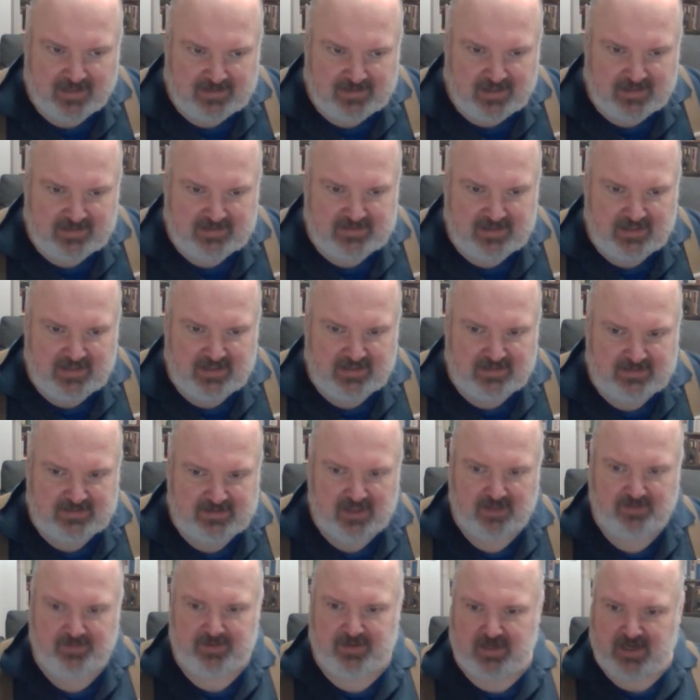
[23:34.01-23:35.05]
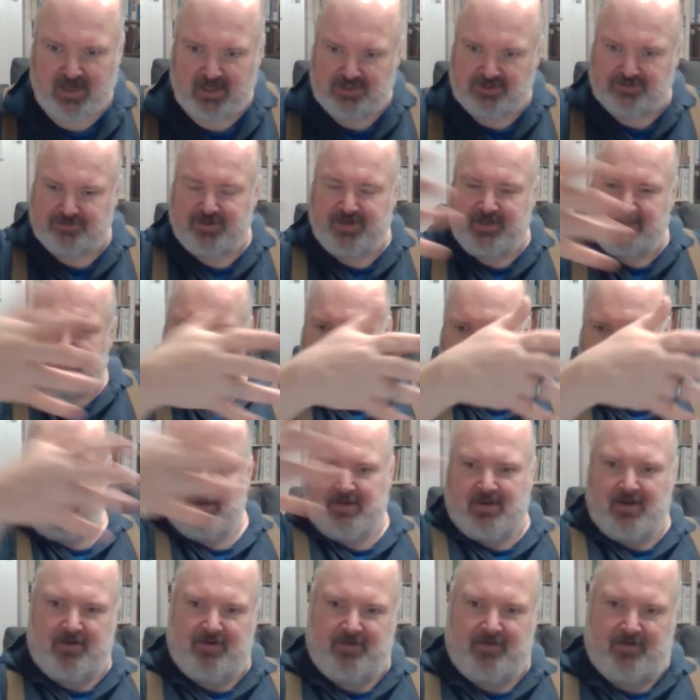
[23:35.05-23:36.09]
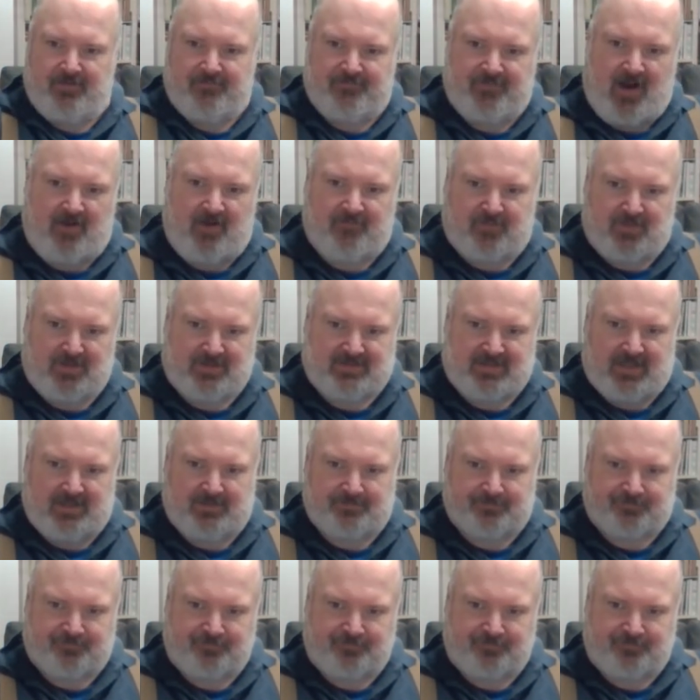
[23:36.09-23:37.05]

The country is out here far from the city,